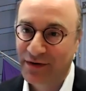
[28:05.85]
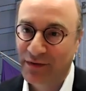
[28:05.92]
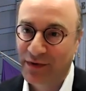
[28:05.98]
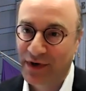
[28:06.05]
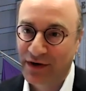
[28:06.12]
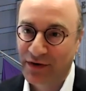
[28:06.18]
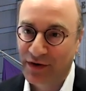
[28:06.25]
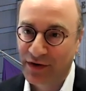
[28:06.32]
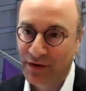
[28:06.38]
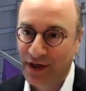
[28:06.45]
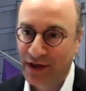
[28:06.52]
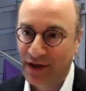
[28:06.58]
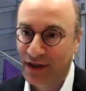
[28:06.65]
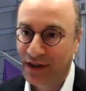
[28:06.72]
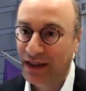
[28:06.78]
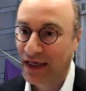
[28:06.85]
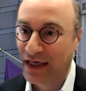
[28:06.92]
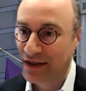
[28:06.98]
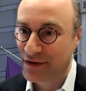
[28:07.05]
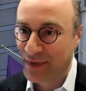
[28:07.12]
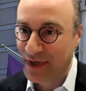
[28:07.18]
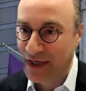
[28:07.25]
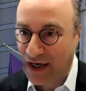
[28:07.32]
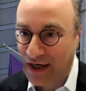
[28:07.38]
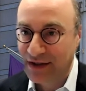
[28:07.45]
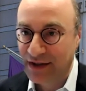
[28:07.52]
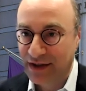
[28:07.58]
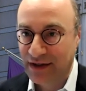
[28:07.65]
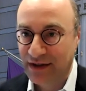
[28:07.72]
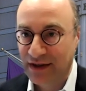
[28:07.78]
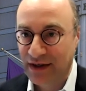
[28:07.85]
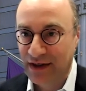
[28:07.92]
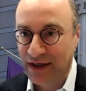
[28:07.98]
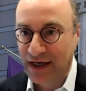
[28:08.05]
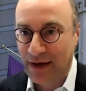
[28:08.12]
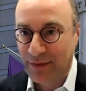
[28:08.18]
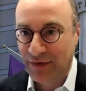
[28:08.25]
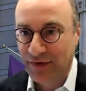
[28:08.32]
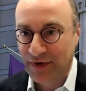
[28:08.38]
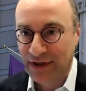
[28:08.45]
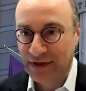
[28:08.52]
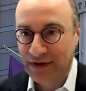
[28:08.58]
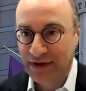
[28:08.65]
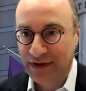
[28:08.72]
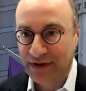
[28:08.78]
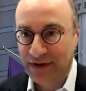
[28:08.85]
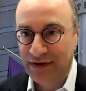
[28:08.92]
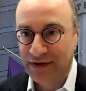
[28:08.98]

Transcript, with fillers: where North America lags behind in, in capturing the,